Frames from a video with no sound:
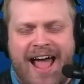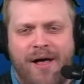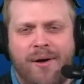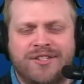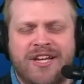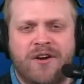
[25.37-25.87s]

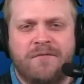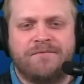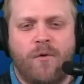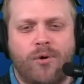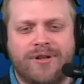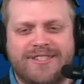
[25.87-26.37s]
Alexander
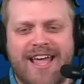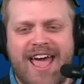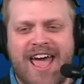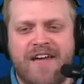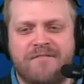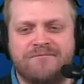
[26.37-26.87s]

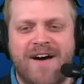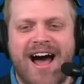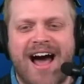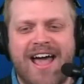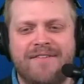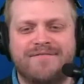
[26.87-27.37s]
Forte,
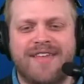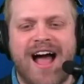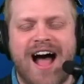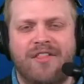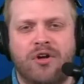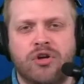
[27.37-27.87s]

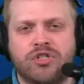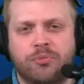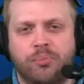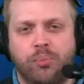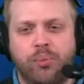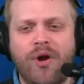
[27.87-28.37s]
$5.
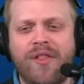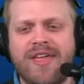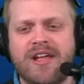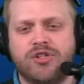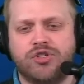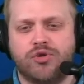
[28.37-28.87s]

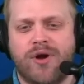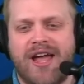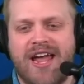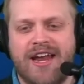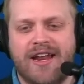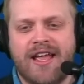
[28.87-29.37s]
Brilliant
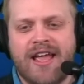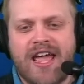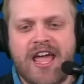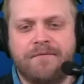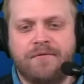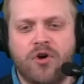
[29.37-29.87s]
trade.
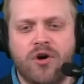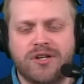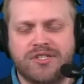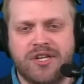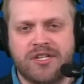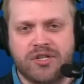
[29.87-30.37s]
If
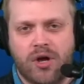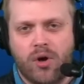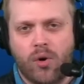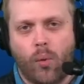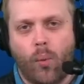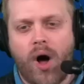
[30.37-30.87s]
Cooks is
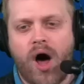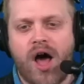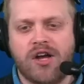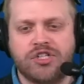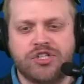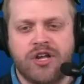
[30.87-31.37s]

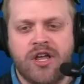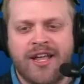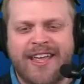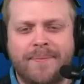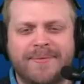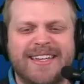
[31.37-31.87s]
washed,
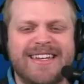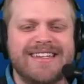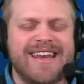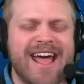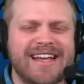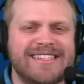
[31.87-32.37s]
give up to
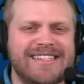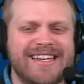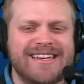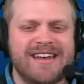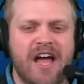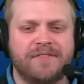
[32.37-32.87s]
next
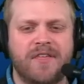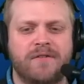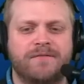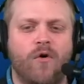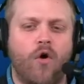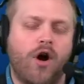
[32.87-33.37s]
to nothing
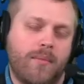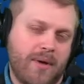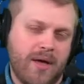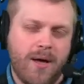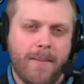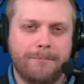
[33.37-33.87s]
for him.
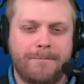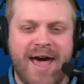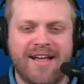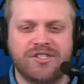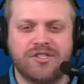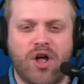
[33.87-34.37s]

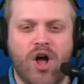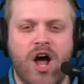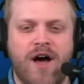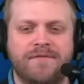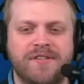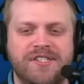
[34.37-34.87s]
Best
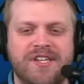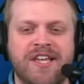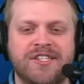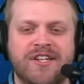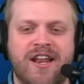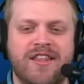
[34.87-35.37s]
off
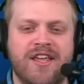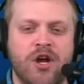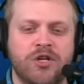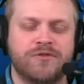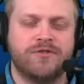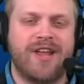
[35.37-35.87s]
season in
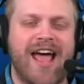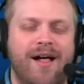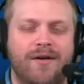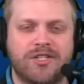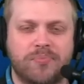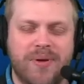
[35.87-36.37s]
years for
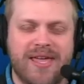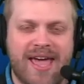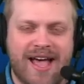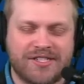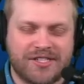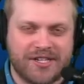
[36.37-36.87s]
Dallas.
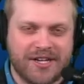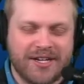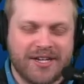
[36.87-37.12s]
P.S.